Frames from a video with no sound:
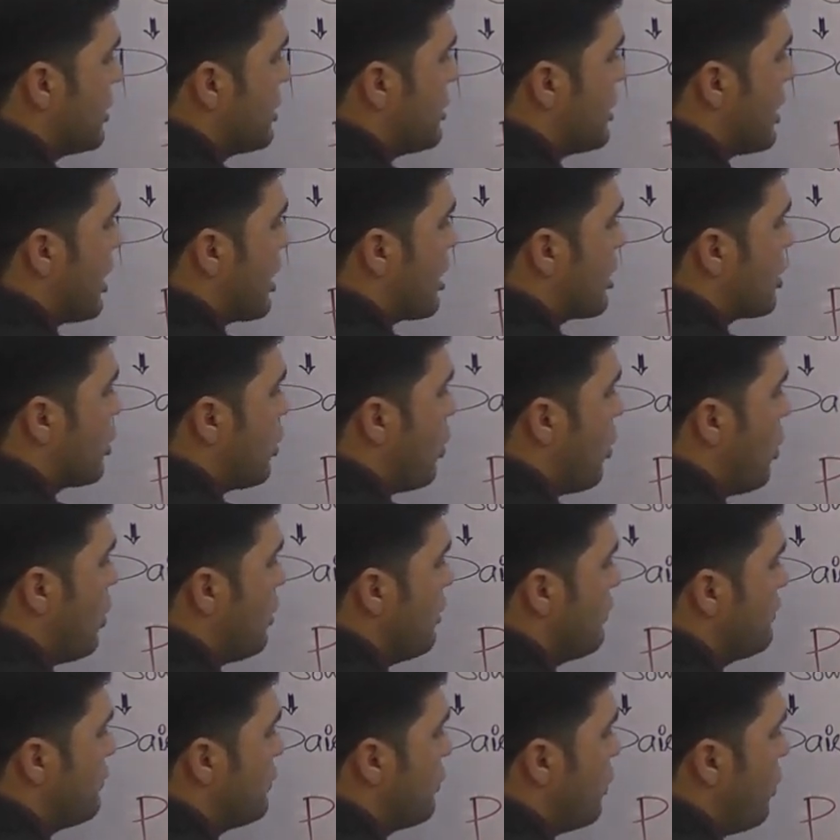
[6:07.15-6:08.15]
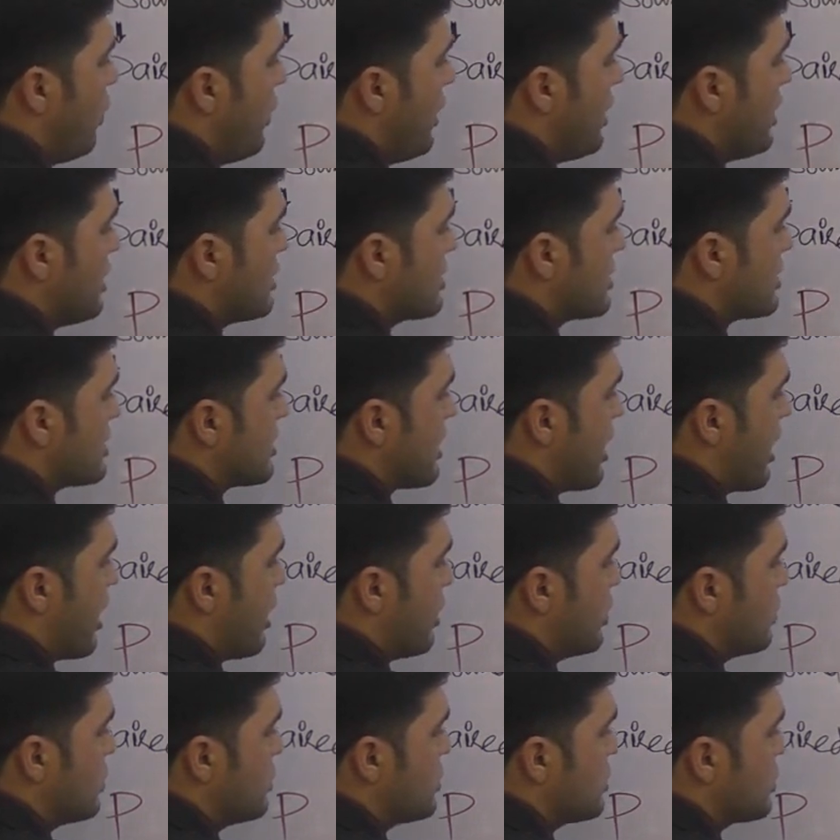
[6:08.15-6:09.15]
they are called voice
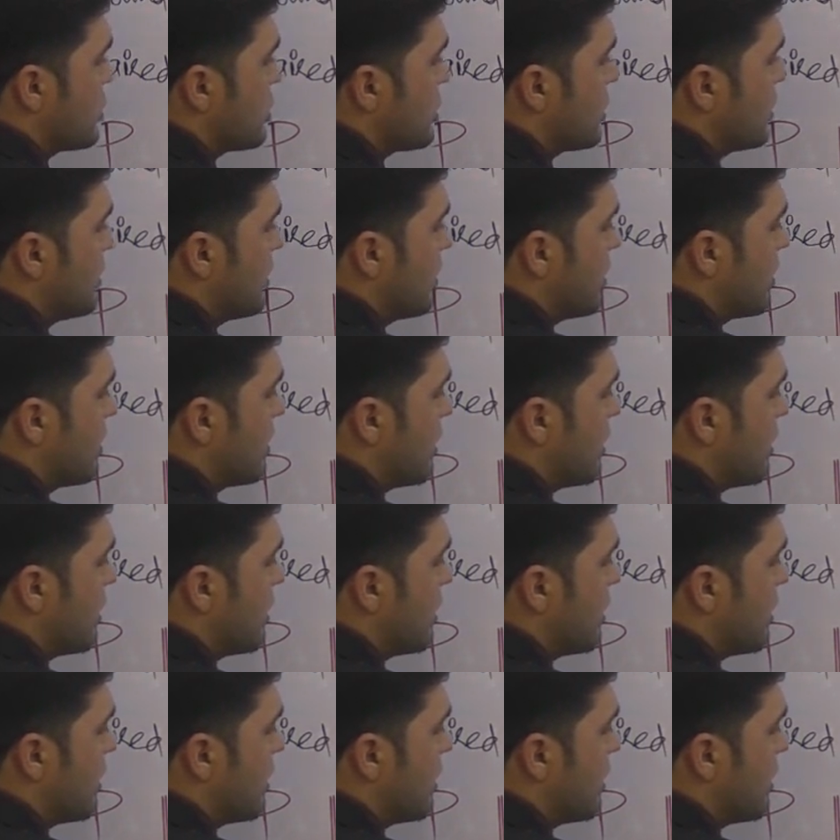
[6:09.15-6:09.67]
sound.